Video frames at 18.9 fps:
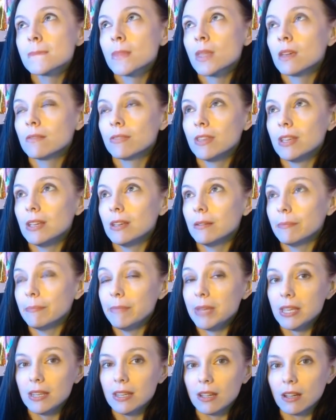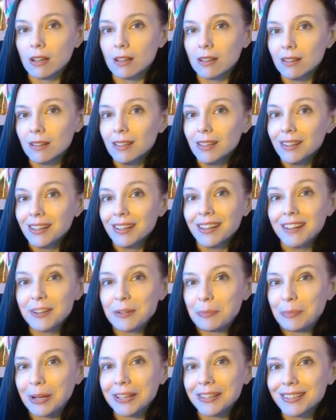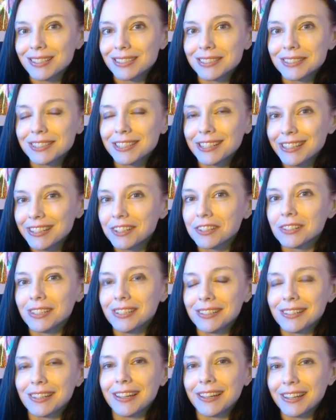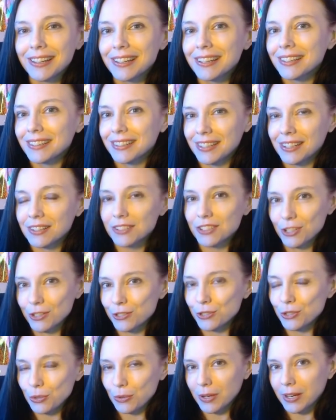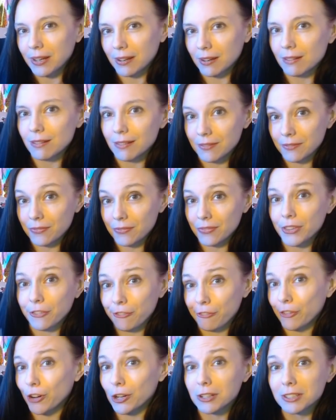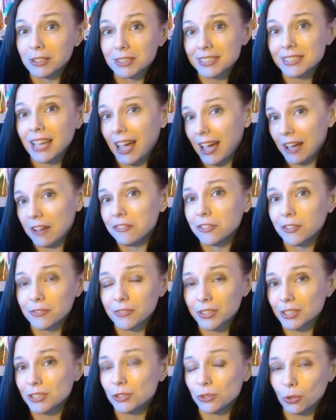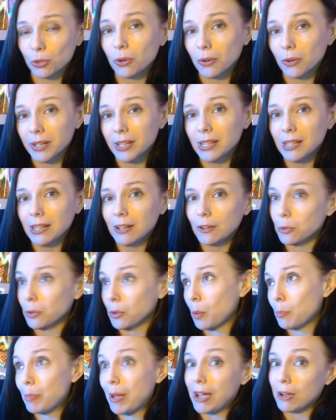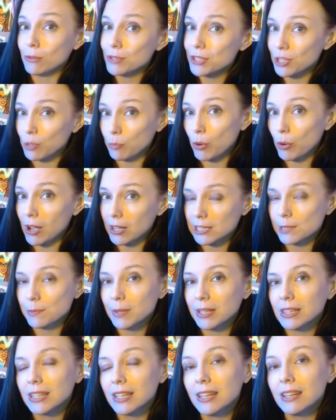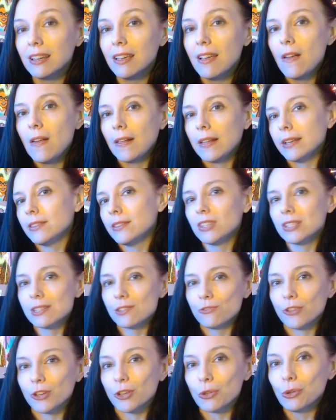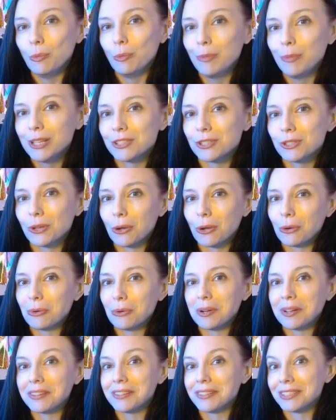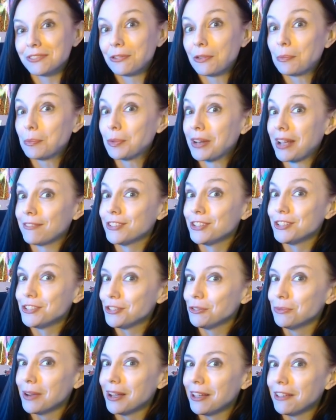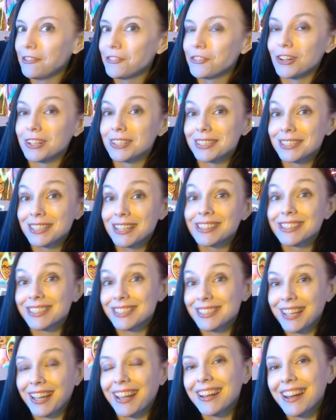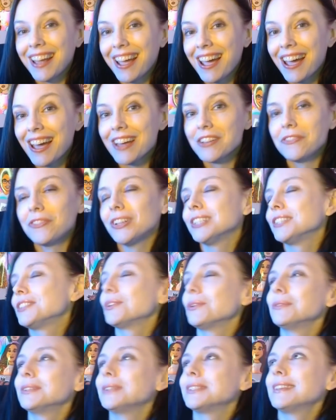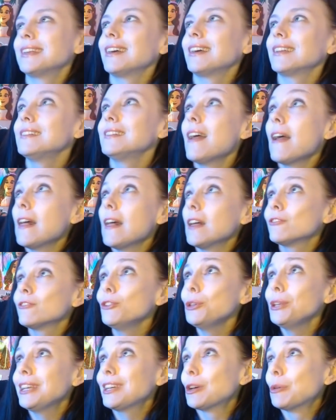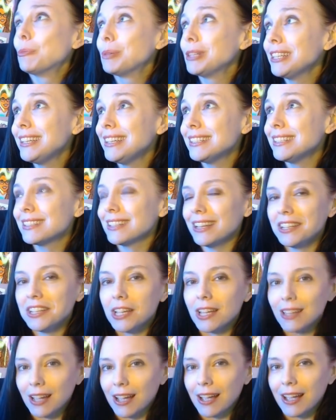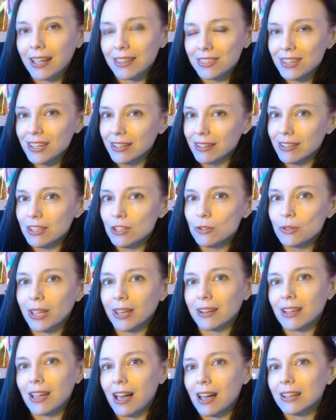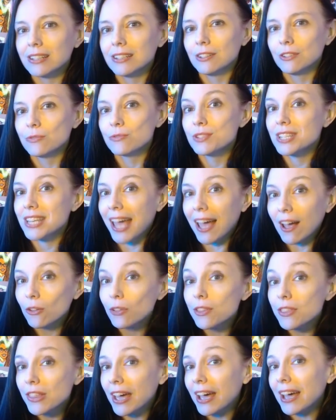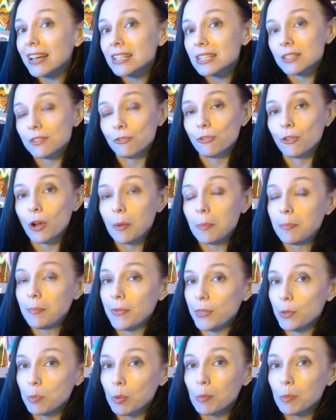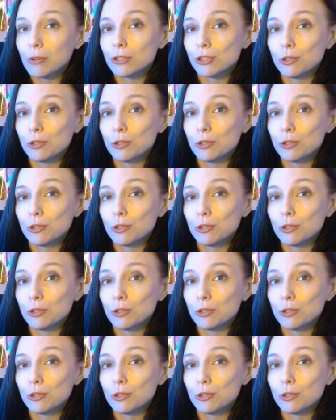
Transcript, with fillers: the media but this is clearly like they're just doing the first half of the story about approximately in this film so this film would have to do well for us to get the second half and so it's not fully complete and i think you can kind of tell that from the promotional